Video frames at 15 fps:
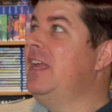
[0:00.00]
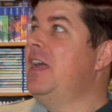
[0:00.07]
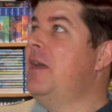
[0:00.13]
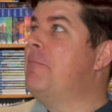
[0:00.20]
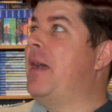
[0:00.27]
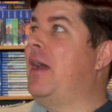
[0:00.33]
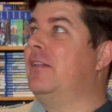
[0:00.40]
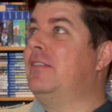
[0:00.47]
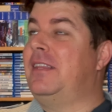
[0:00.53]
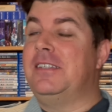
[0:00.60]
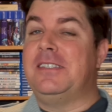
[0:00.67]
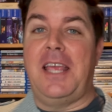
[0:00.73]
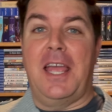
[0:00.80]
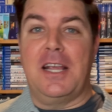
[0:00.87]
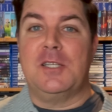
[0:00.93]
about
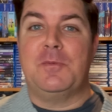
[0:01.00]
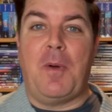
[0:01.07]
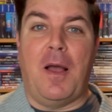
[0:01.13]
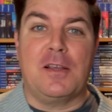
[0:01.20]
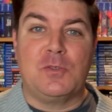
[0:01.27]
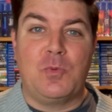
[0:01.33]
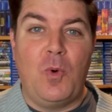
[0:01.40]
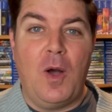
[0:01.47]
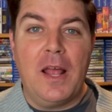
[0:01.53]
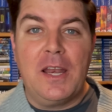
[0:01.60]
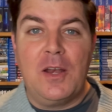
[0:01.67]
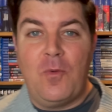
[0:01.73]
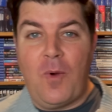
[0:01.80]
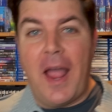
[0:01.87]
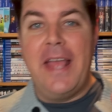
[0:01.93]
this Xbox One
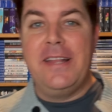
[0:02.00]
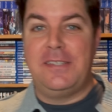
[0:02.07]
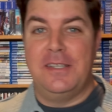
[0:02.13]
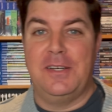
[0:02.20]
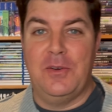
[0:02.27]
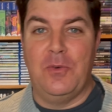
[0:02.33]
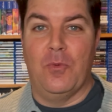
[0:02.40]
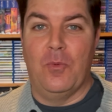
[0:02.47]
and why it didn't